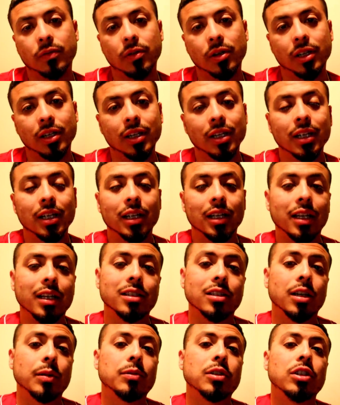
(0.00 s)
free.
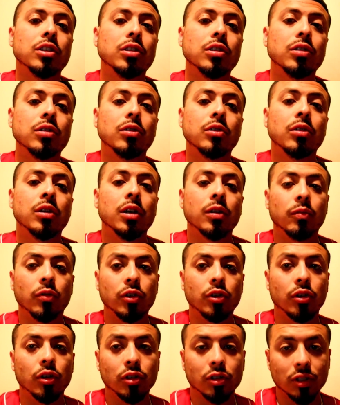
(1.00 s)
It's up to you
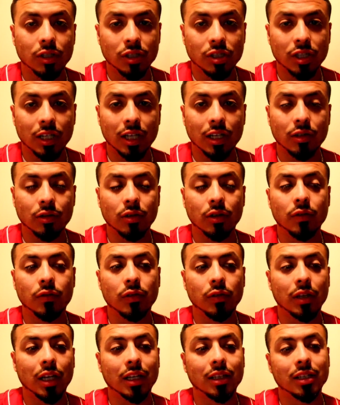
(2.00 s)
when you go to the channel if
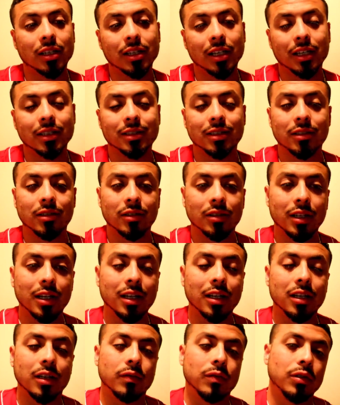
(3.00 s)
you like the content or
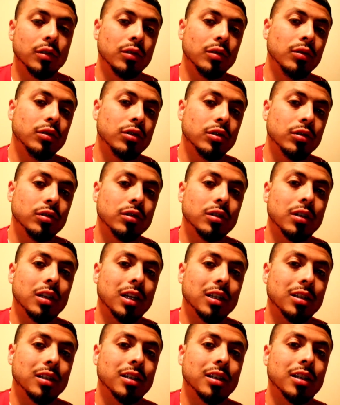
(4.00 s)
not. If you do choose to
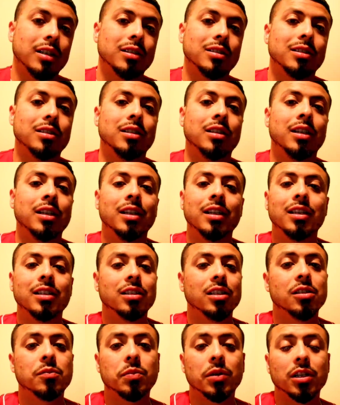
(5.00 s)
like the content,
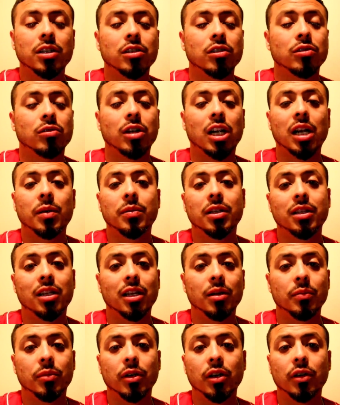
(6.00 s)
just press subscribe, hit
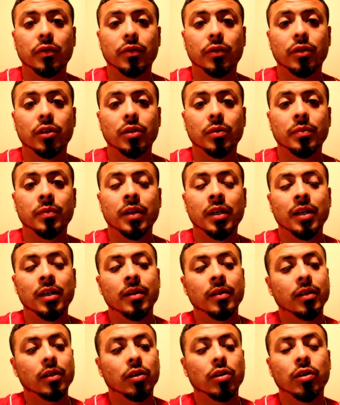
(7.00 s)
that bell for them.
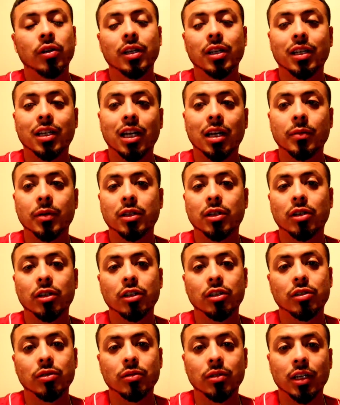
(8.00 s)
Go ahead and comment
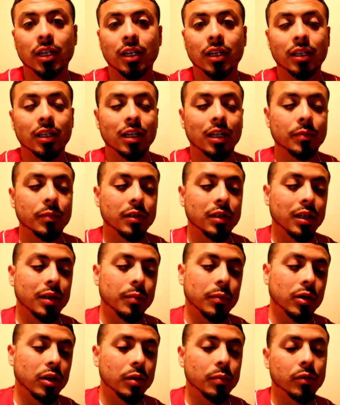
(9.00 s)
32 gang, comment
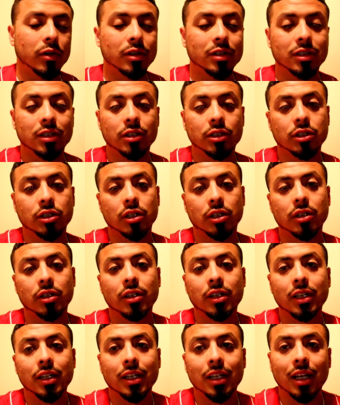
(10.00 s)
that Marty Marcin Shaw,
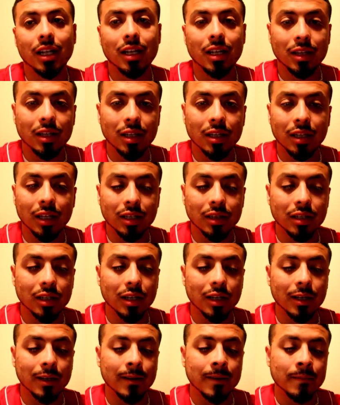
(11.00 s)
anything like
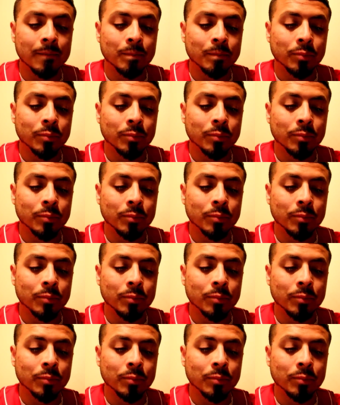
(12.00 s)
that.